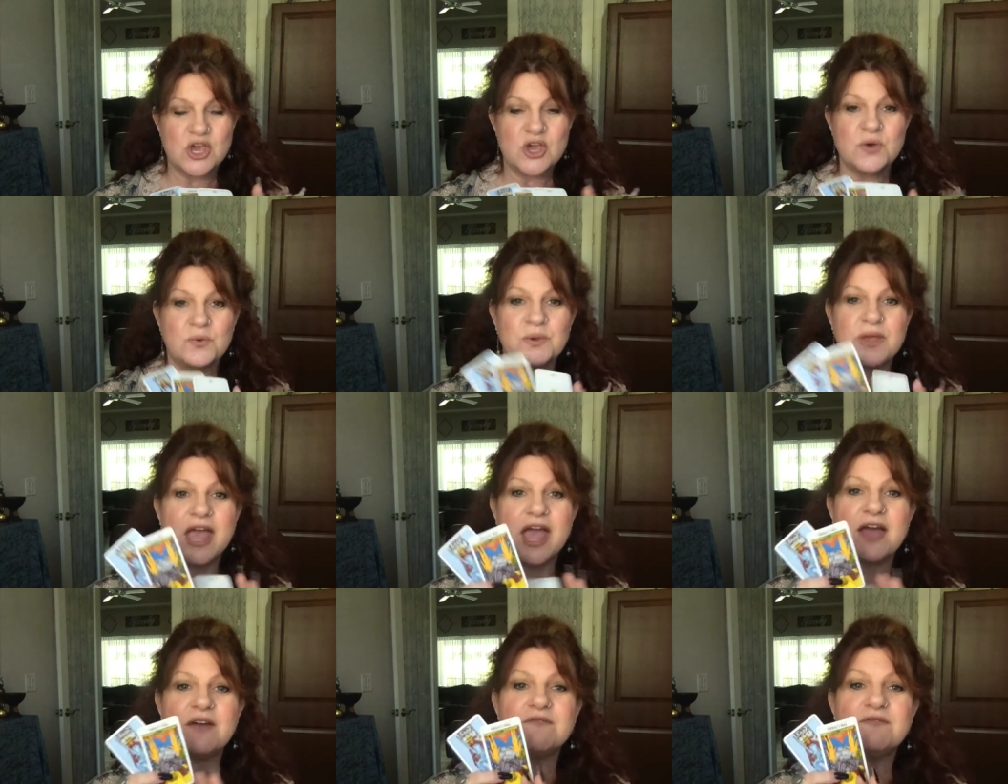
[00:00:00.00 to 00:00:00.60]
We
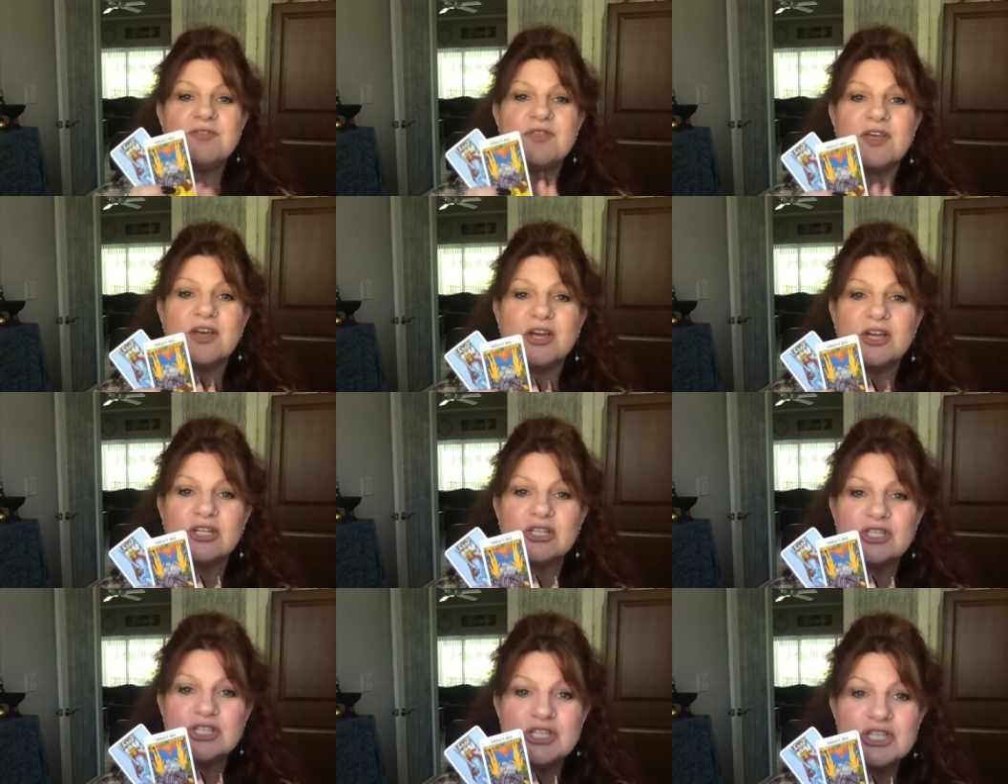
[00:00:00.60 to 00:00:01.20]
have
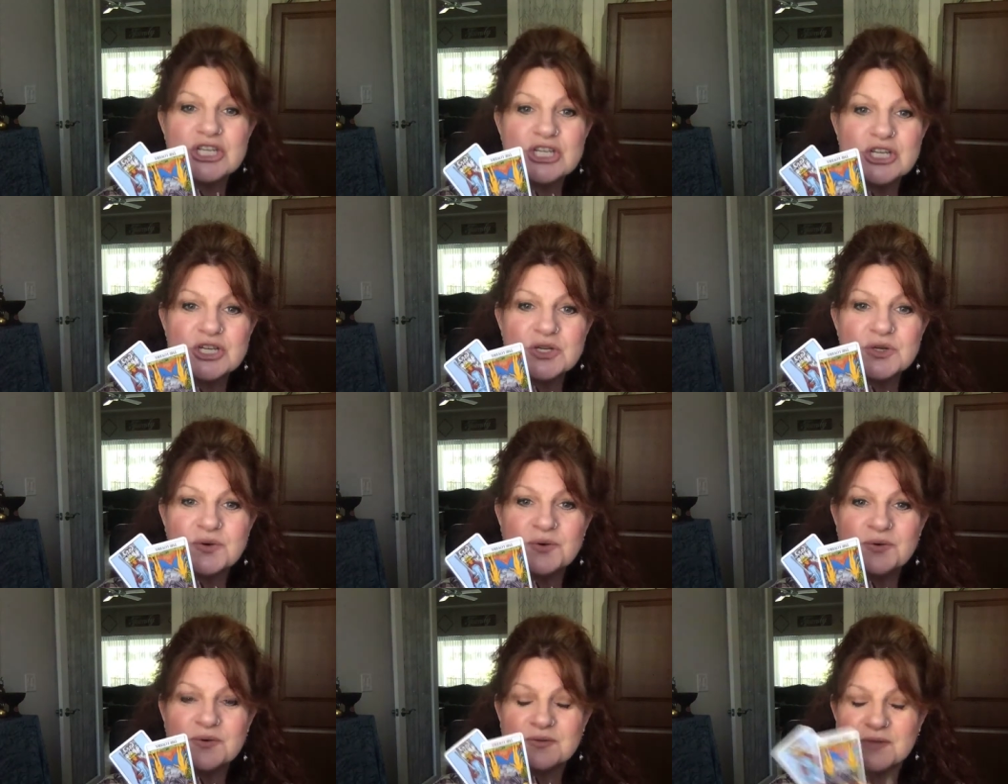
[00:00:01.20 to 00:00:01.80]
the
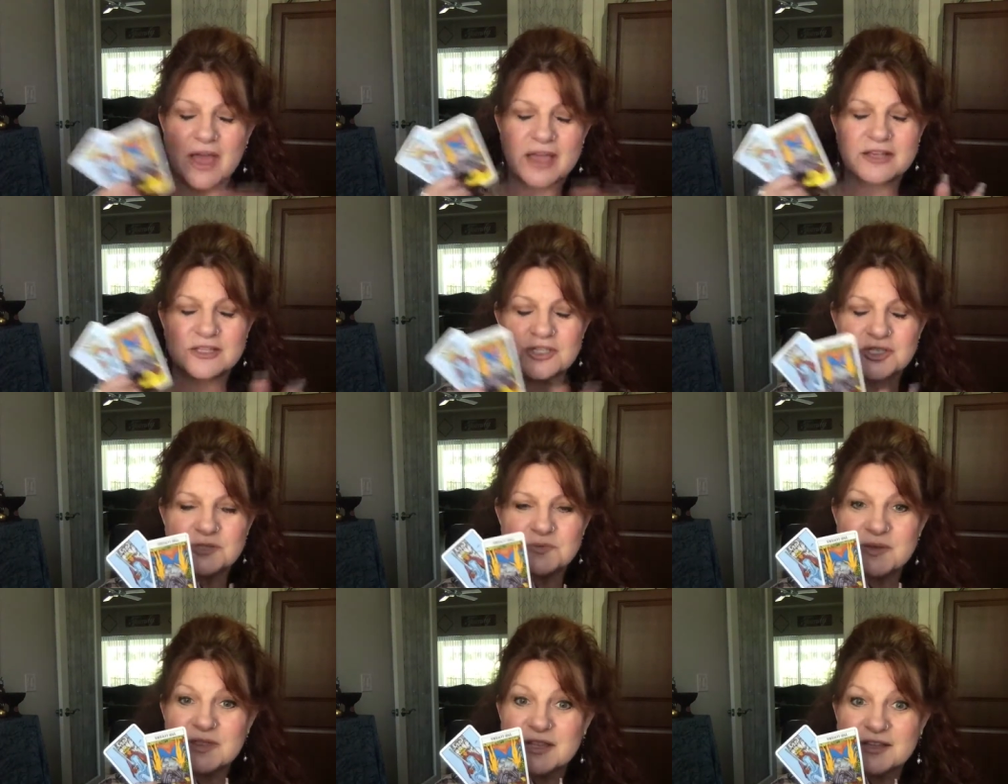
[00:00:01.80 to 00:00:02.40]
two,
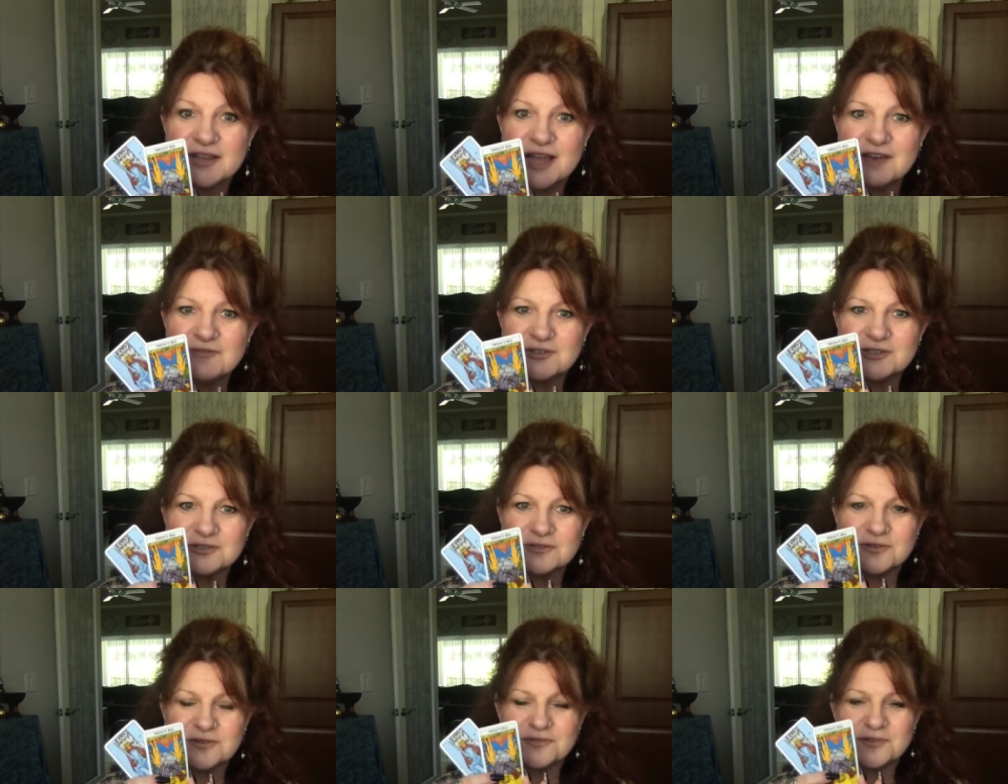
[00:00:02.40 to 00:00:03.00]
excuse me, the
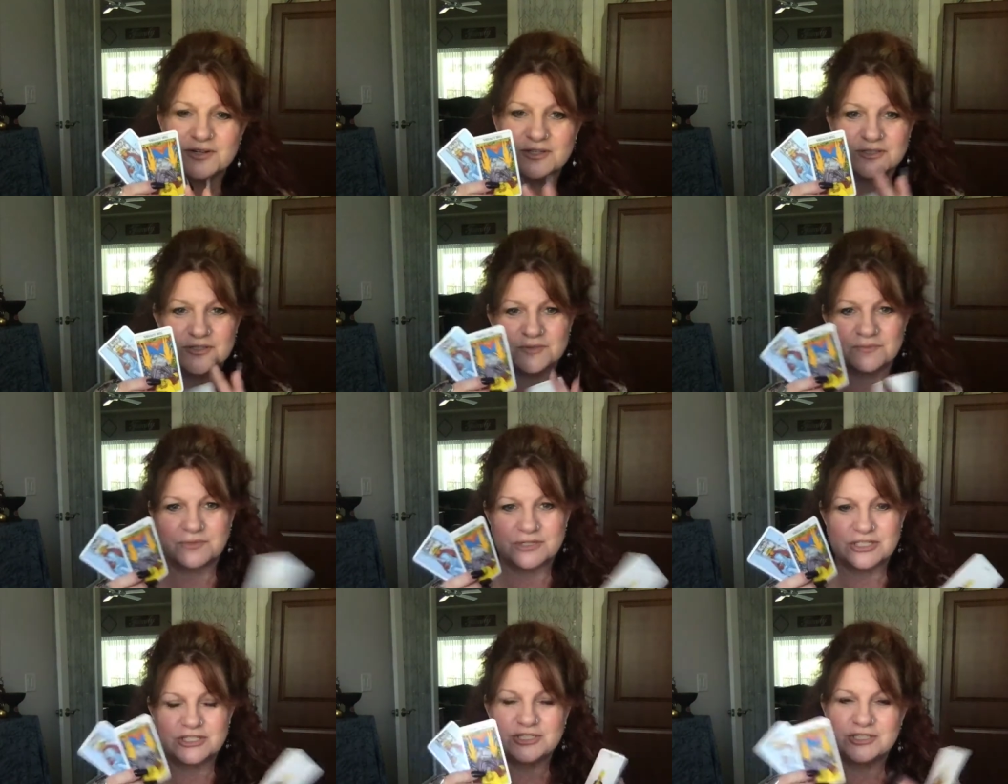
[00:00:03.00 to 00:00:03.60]
Lover's reverse,
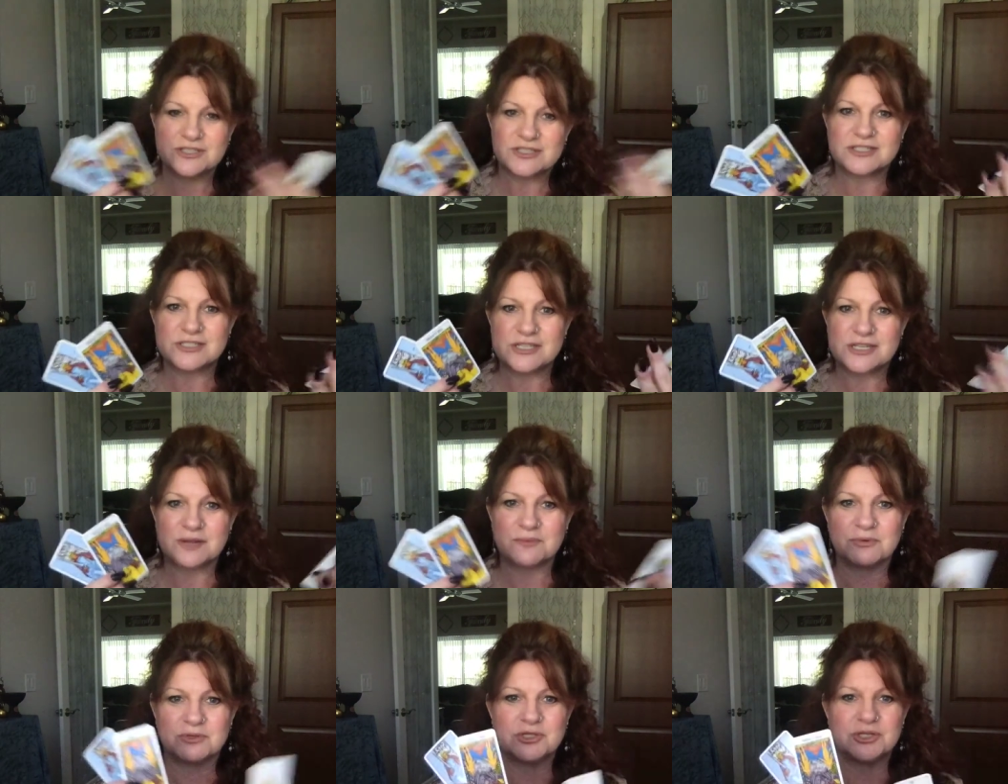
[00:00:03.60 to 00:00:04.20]
which is a
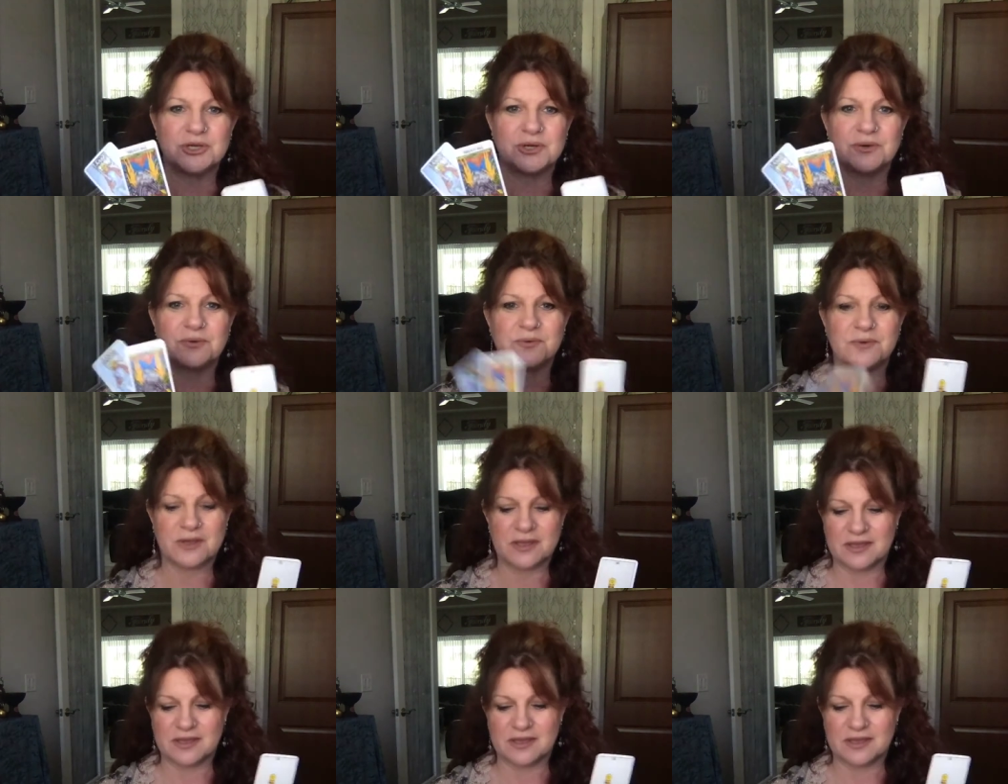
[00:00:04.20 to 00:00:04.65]
number two,